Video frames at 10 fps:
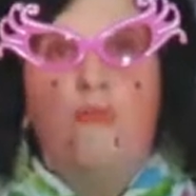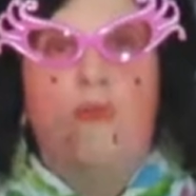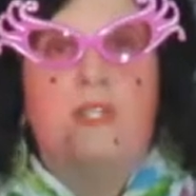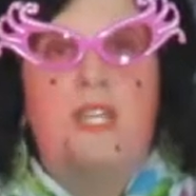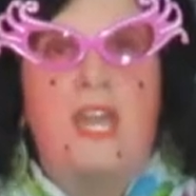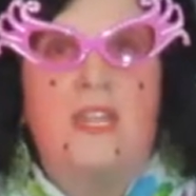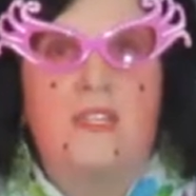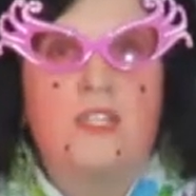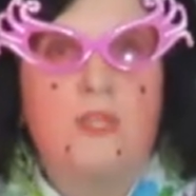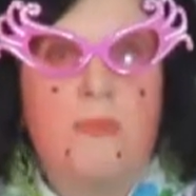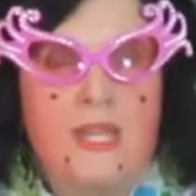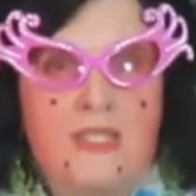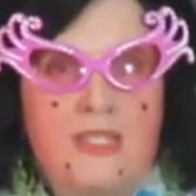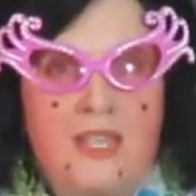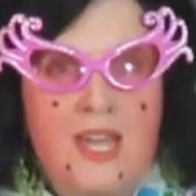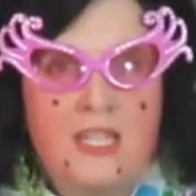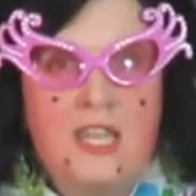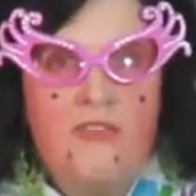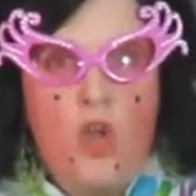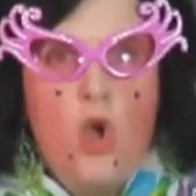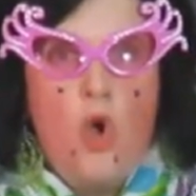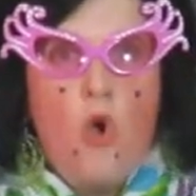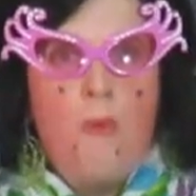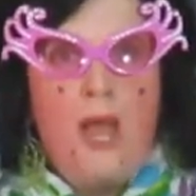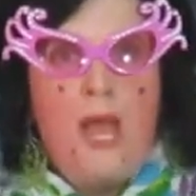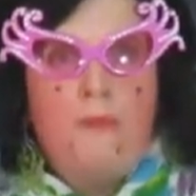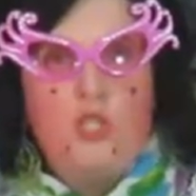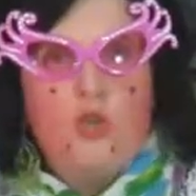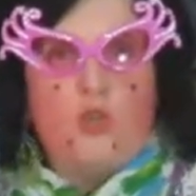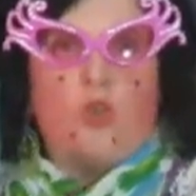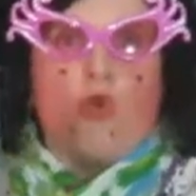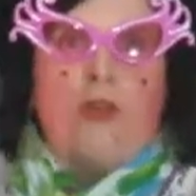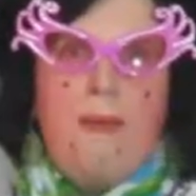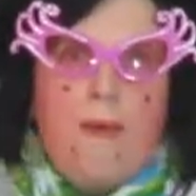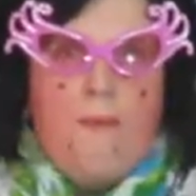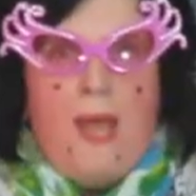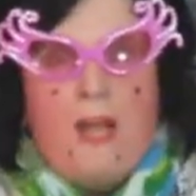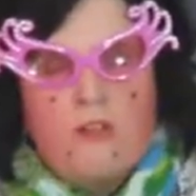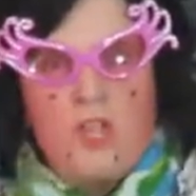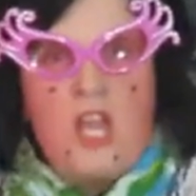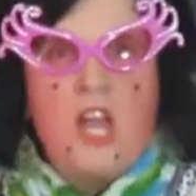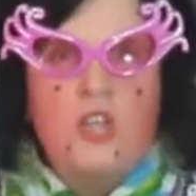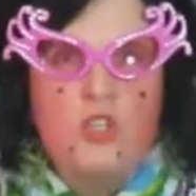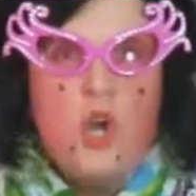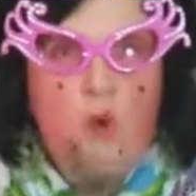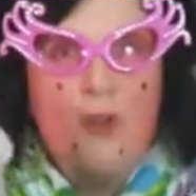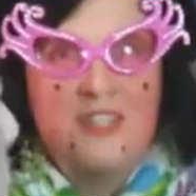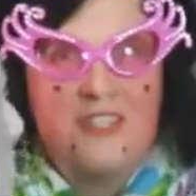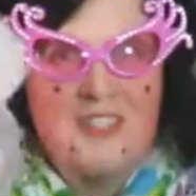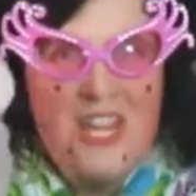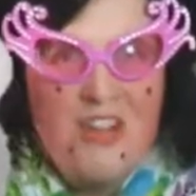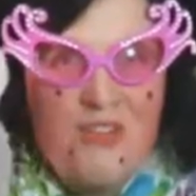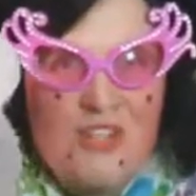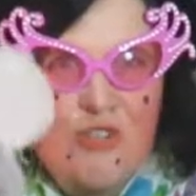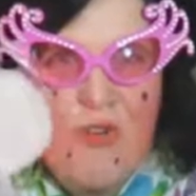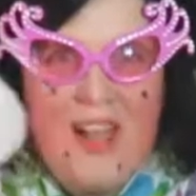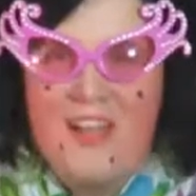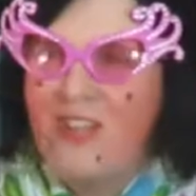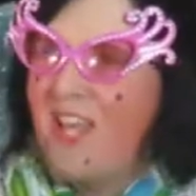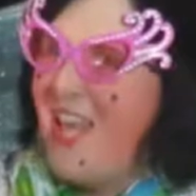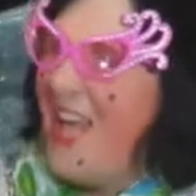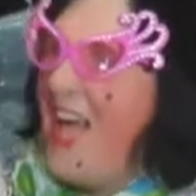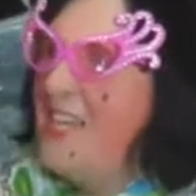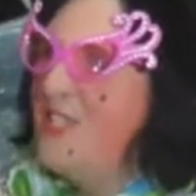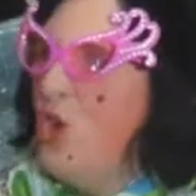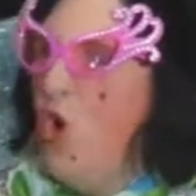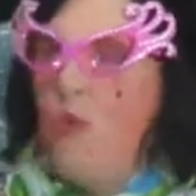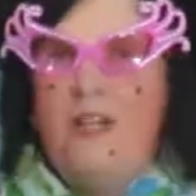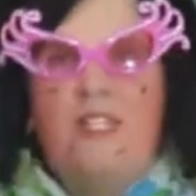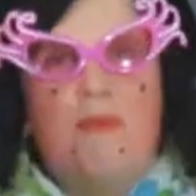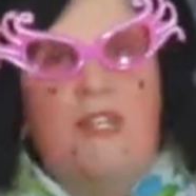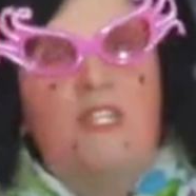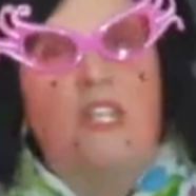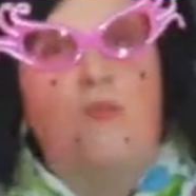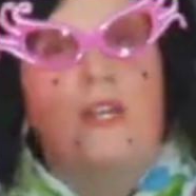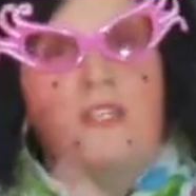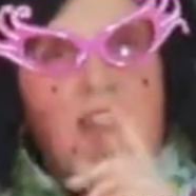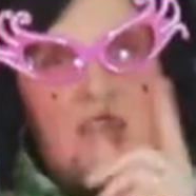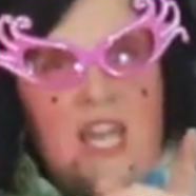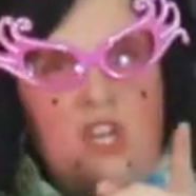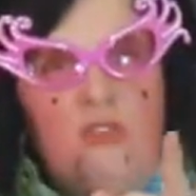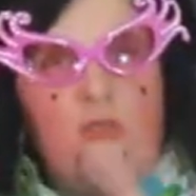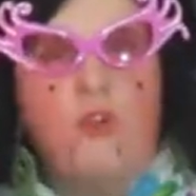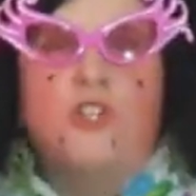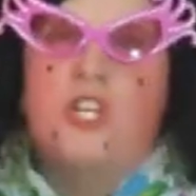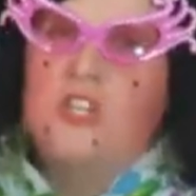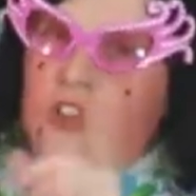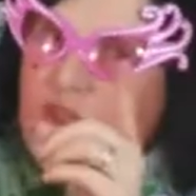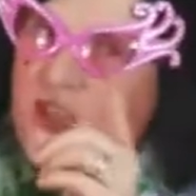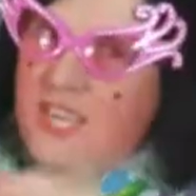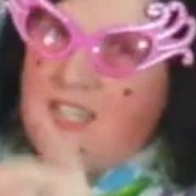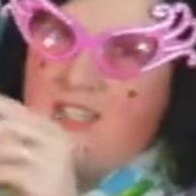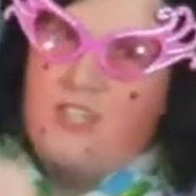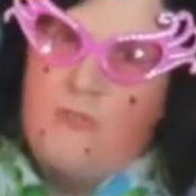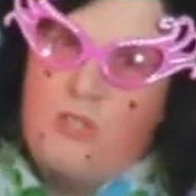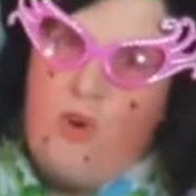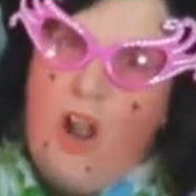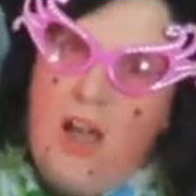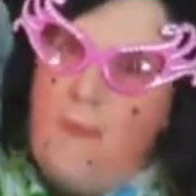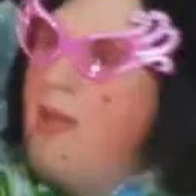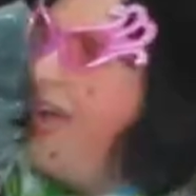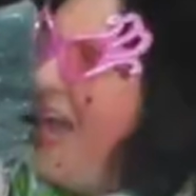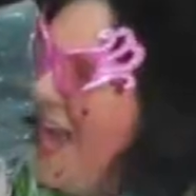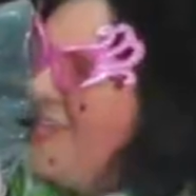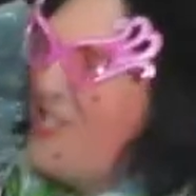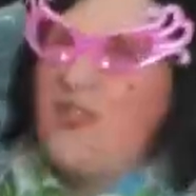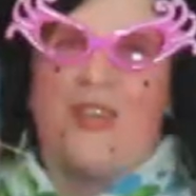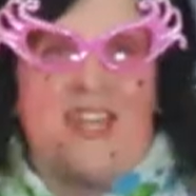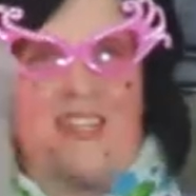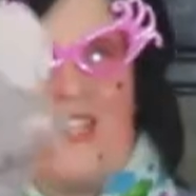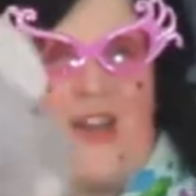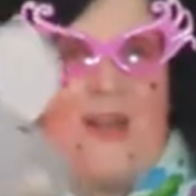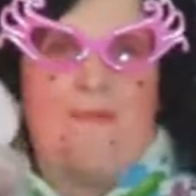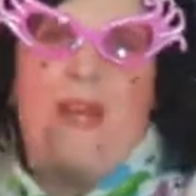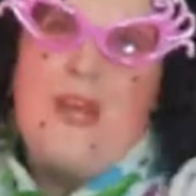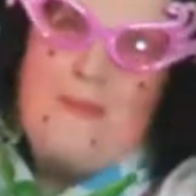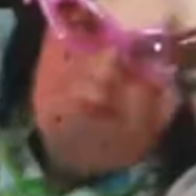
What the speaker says: you could pretend to be a detective, or perhaps you could creep about and go on a secret trail. And as always, my dear ones, thank you for watching. Don't forget to subscribe. And until next time,